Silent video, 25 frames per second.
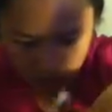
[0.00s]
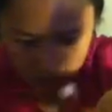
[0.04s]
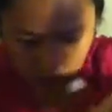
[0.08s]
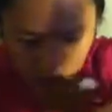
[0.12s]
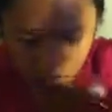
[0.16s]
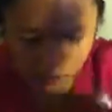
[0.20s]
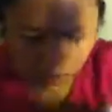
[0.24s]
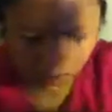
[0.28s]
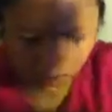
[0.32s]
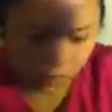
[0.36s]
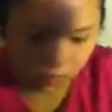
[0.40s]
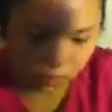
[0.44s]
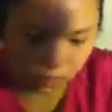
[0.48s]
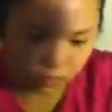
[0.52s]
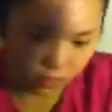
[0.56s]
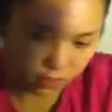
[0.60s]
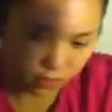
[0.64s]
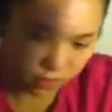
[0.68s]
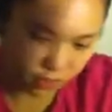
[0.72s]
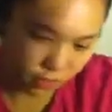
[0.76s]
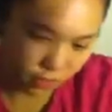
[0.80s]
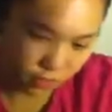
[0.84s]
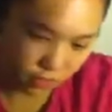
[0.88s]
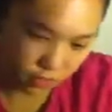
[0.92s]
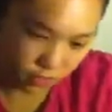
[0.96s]

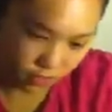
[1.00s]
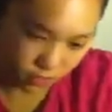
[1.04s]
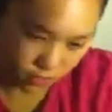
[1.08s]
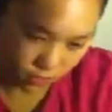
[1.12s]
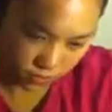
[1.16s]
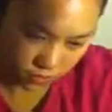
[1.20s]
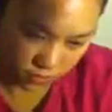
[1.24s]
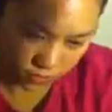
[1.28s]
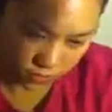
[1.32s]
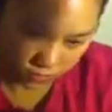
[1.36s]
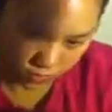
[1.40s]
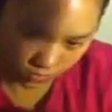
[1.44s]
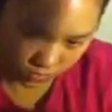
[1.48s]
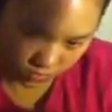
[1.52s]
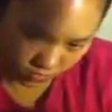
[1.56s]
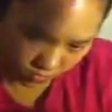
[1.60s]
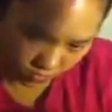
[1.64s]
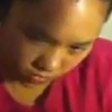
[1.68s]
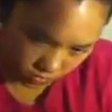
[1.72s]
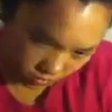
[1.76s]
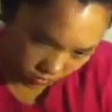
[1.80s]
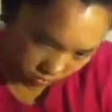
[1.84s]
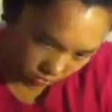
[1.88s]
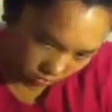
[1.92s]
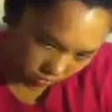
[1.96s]

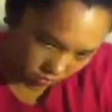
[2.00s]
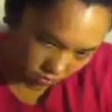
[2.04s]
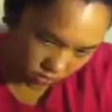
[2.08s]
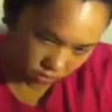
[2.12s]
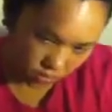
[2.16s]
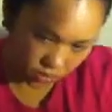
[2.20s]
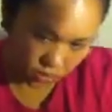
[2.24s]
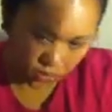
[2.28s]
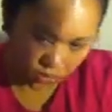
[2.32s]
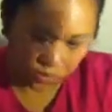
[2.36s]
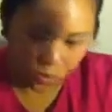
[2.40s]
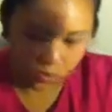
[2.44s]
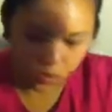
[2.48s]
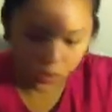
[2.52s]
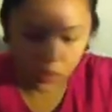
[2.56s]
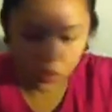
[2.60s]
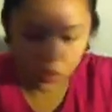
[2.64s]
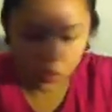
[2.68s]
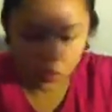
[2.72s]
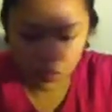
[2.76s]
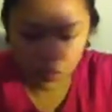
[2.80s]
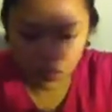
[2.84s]
No one is speaking in this clip.